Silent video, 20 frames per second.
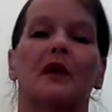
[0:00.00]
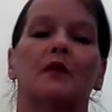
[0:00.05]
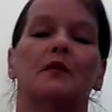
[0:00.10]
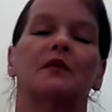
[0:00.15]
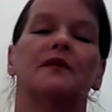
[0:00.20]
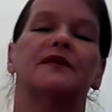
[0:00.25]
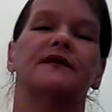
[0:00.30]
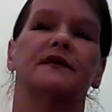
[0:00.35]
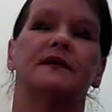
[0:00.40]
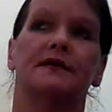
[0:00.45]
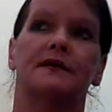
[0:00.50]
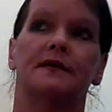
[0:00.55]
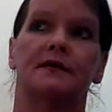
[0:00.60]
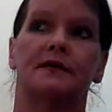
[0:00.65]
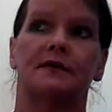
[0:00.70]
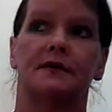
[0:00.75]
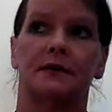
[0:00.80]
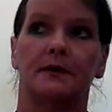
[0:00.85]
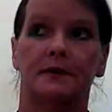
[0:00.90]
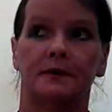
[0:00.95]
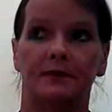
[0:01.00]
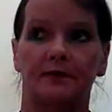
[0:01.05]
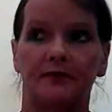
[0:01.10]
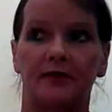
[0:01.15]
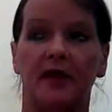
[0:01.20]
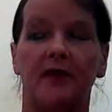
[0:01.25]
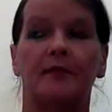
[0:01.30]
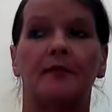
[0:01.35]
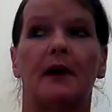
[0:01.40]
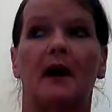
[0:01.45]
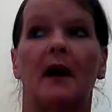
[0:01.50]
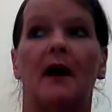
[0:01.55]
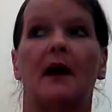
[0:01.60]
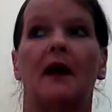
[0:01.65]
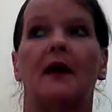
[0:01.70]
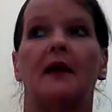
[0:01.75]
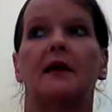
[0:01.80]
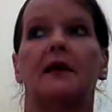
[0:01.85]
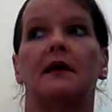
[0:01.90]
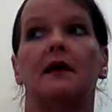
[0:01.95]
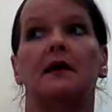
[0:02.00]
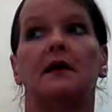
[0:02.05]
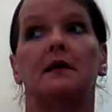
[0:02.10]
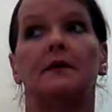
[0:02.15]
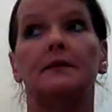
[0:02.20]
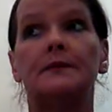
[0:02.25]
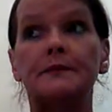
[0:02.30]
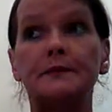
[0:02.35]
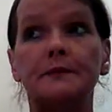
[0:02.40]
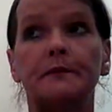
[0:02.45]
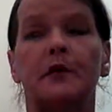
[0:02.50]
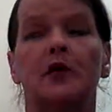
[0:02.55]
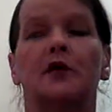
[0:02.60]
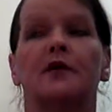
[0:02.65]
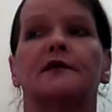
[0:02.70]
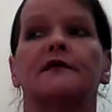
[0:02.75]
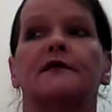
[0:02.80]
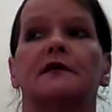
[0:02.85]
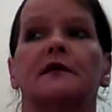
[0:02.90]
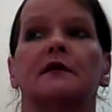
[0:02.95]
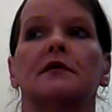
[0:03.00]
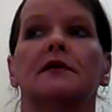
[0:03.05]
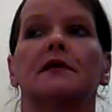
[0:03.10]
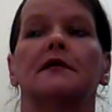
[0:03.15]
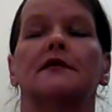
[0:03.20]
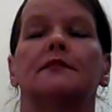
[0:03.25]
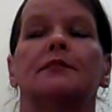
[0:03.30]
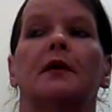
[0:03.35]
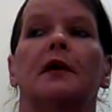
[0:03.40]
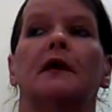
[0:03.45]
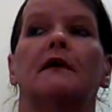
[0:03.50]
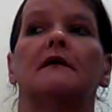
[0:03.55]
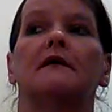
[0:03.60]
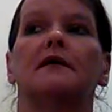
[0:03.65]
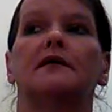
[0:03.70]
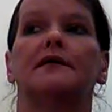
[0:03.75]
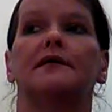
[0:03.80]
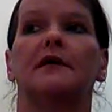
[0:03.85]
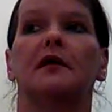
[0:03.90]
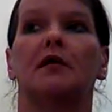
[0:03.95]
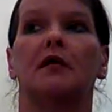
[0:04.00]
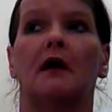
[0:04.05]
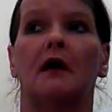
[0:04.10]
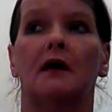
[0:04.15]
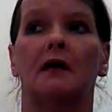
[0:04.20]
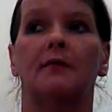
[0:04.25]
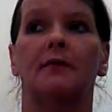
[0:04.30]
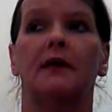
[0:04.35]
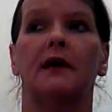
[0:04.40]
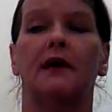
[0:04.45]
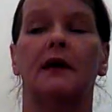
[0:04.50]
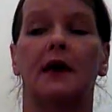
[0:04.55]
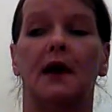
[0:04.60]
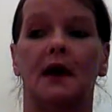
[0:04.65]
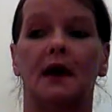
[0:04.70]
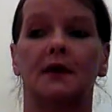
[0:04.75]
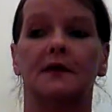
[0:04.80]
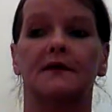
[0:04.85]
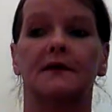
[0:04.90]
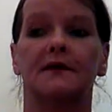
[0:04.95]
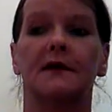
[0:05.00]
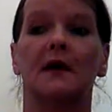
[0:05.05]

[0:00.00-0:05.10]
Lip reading: which is, in my personal experience, a lot of BS.